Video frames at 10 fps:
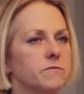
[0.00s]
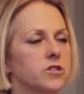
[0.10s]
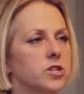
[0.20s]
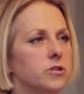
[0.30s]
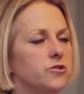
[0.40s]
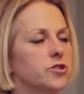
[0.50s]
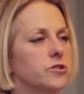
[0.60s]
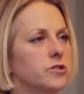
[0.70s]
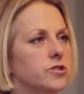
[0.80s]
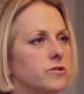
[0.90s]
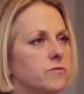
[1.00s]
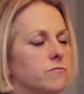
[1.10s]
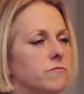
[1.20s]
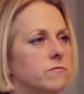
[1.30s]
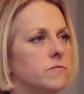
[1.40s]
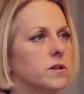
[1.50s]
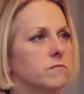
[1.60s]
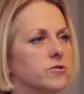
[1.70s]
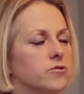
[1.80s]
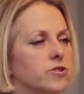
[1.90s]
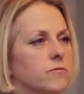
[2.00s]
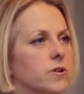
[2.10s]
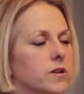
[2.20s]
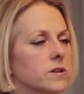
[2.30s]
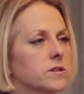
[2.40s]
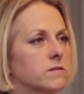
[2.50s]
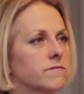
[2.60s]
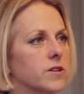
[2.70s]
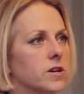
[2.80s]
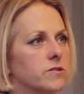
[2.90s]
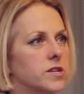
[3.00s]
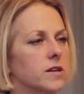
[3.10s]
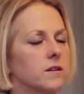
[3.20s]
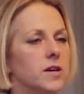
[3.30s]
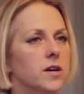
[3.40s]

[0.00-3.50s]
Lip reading: solution to sourcing products for the hotel.